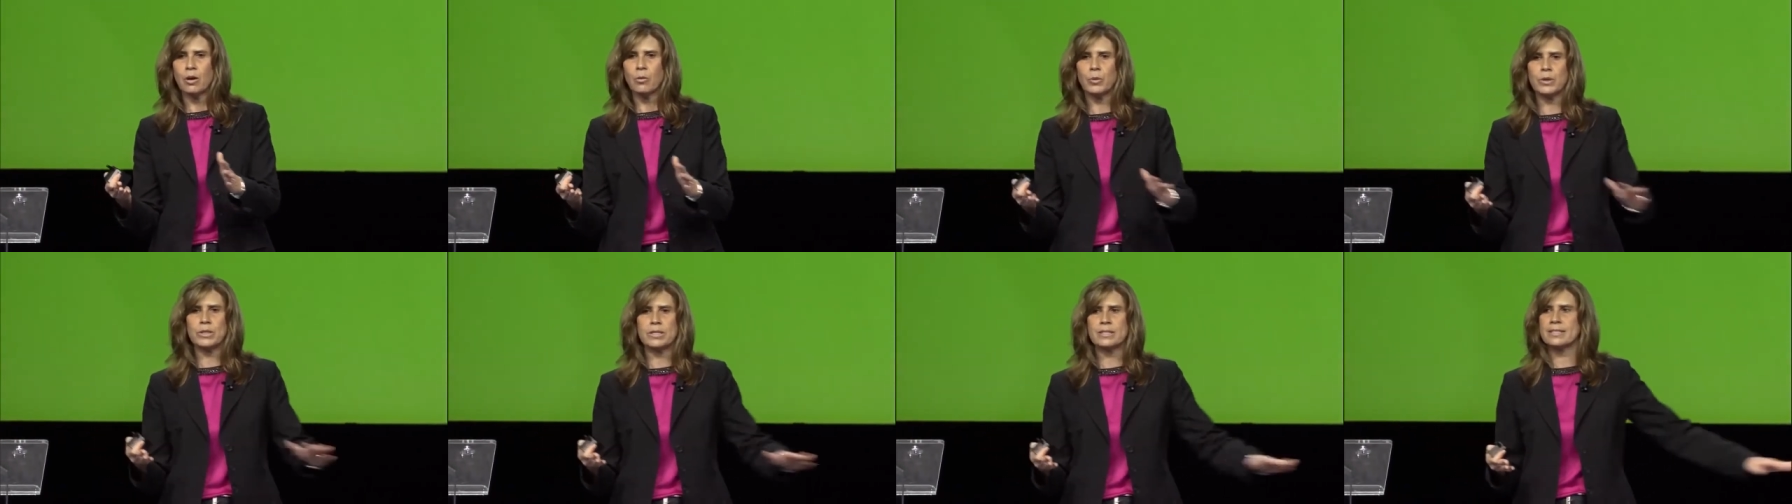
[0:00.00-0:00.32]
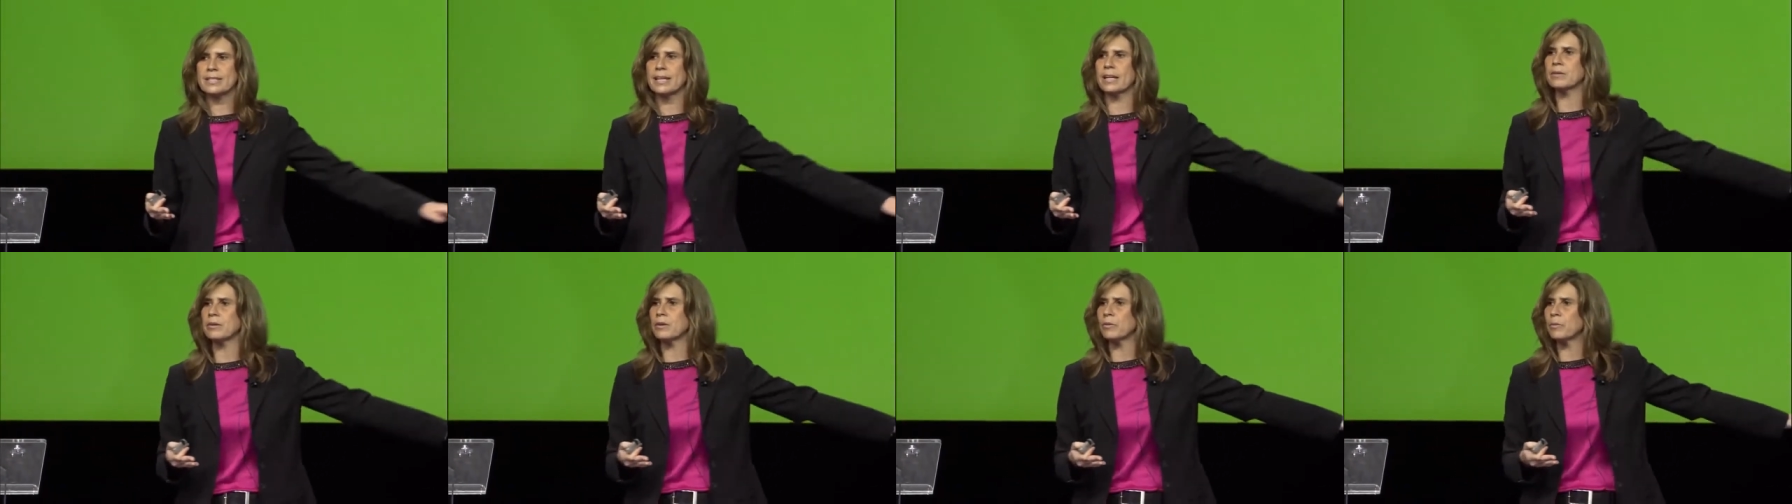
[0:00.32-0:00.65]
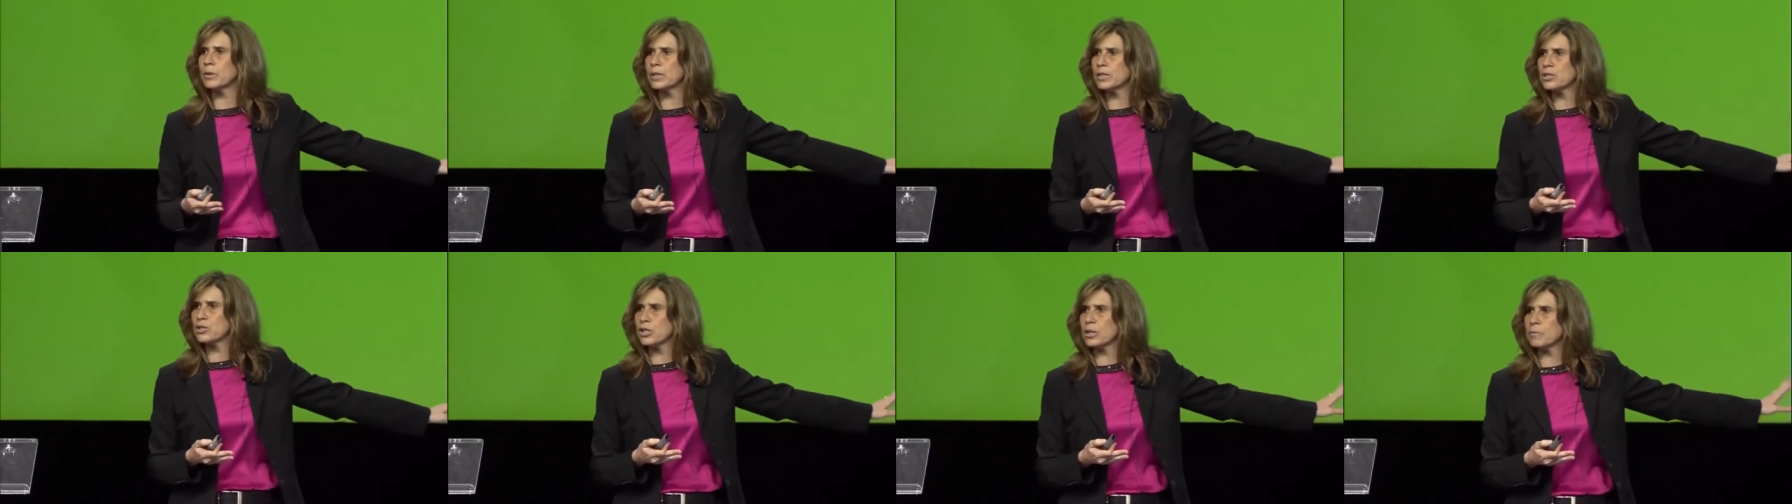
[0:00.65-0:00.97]
What
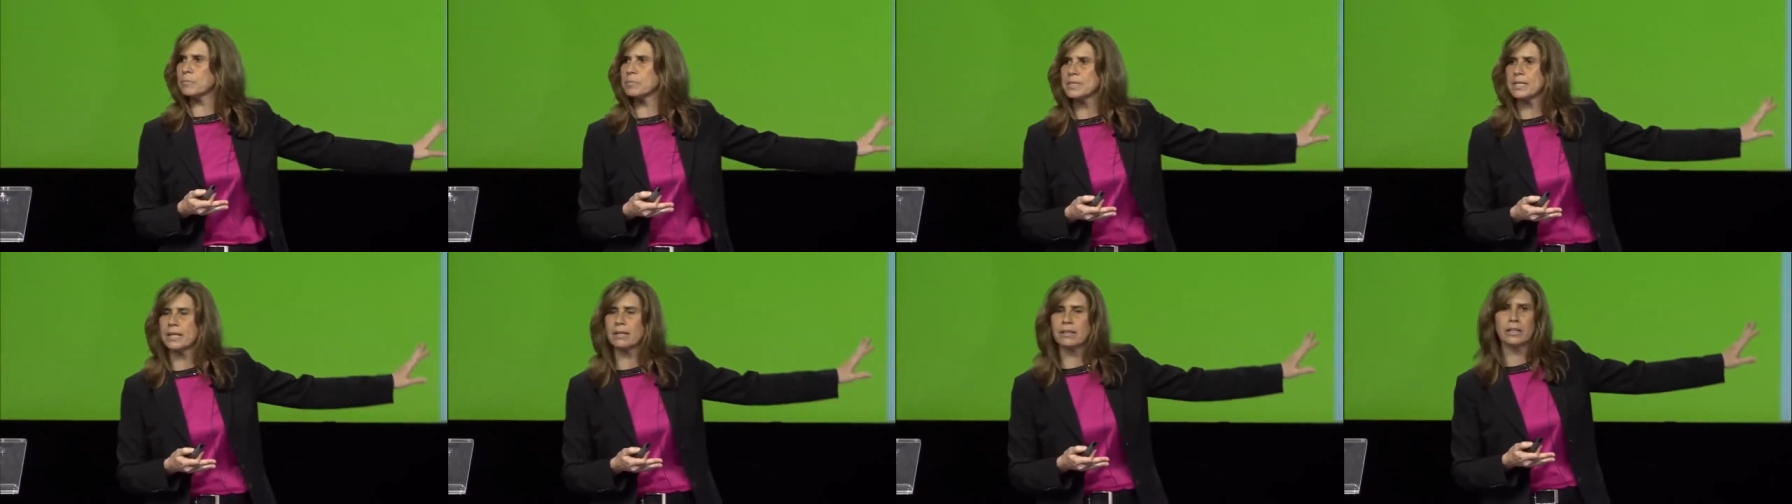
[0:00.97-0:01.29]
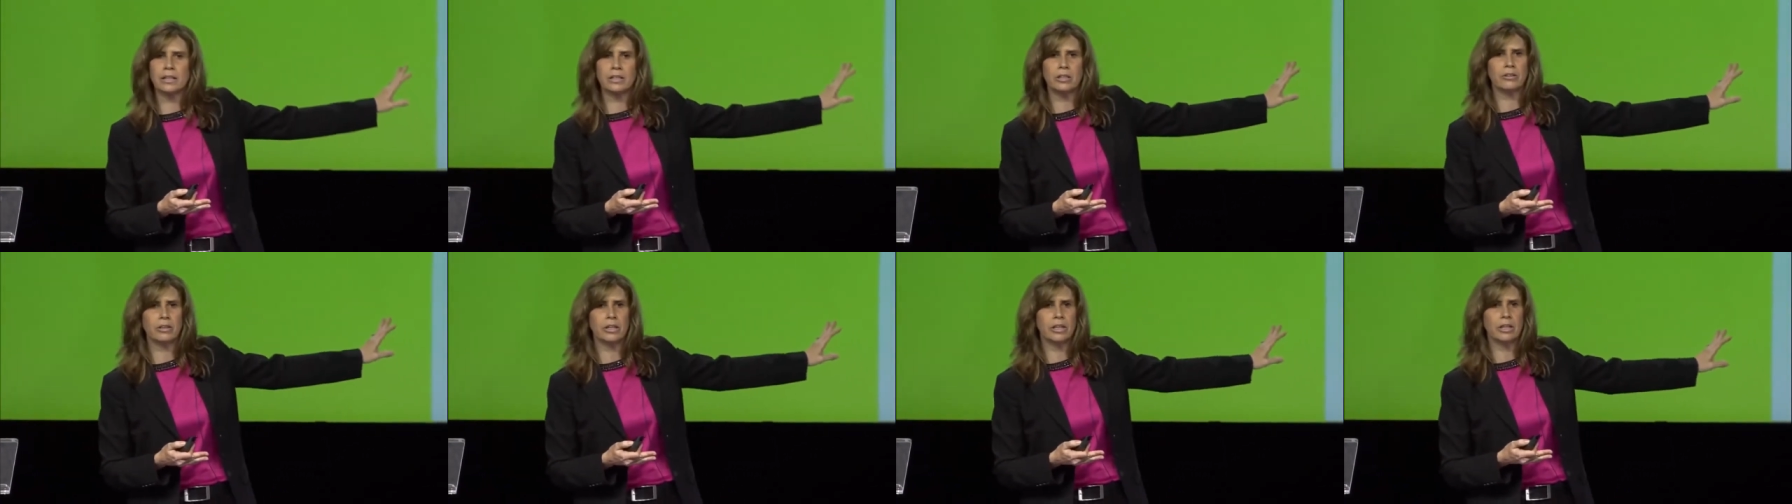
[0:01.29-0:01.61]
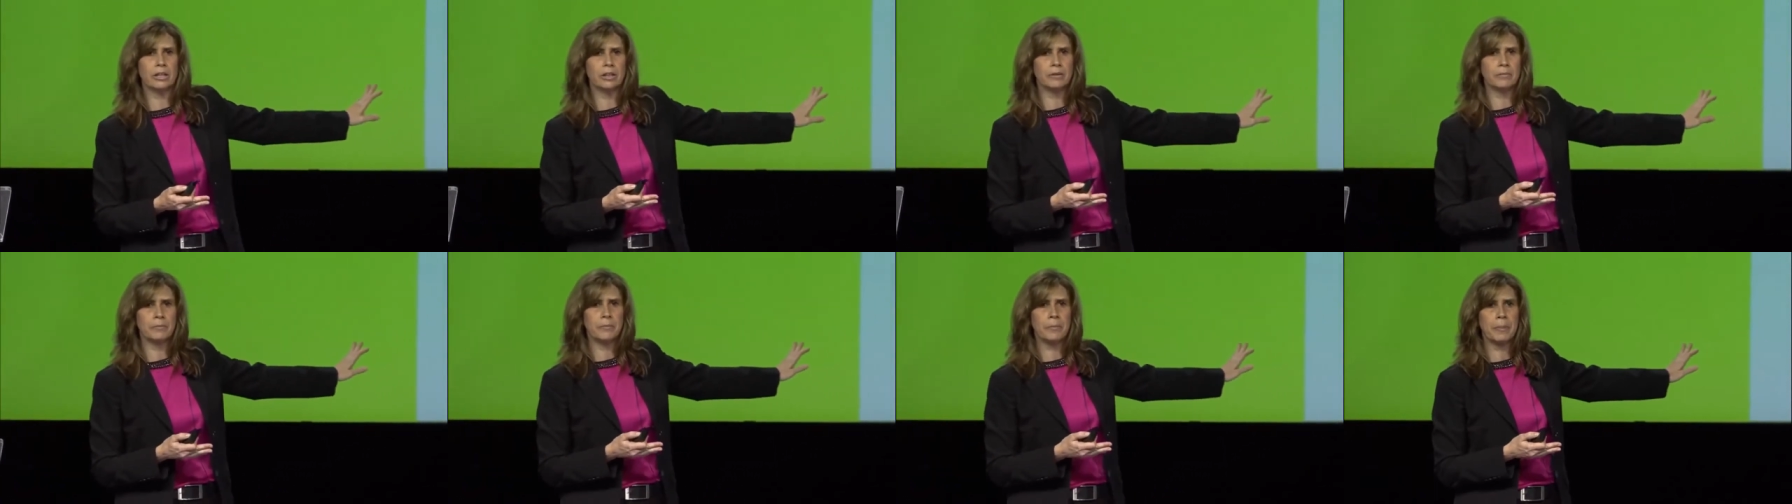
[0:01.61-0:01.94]
jumps out at you
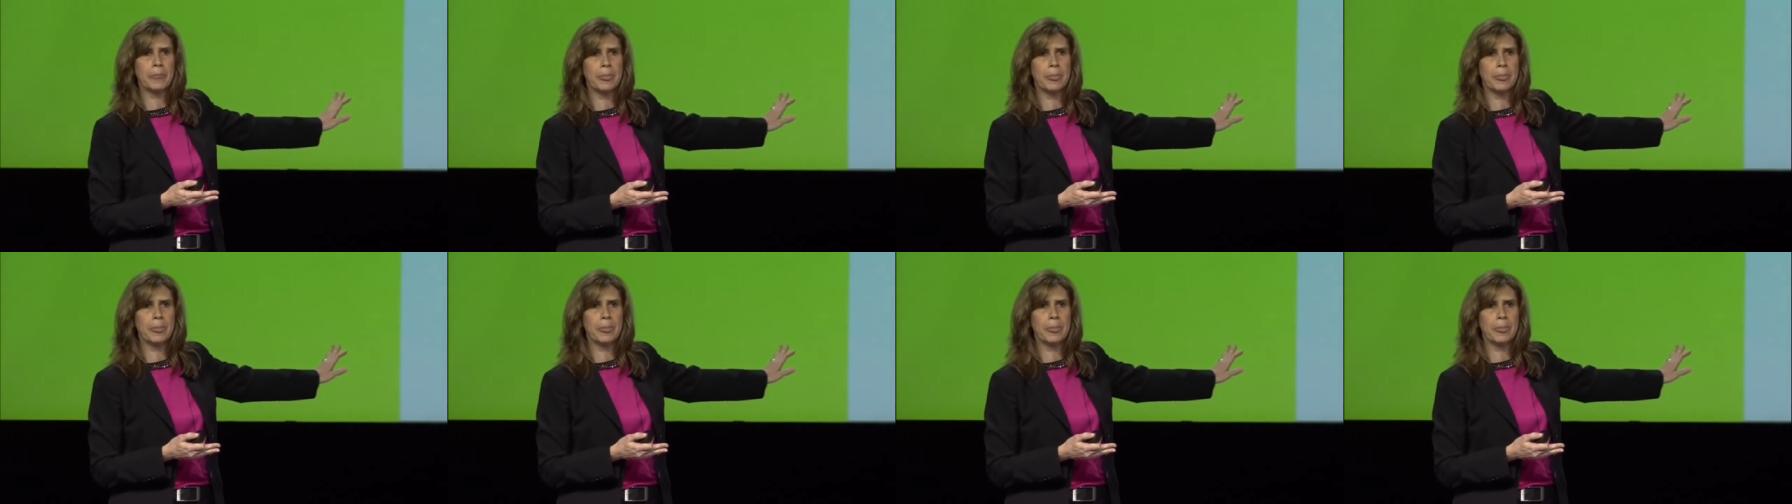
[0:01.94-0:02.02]
here?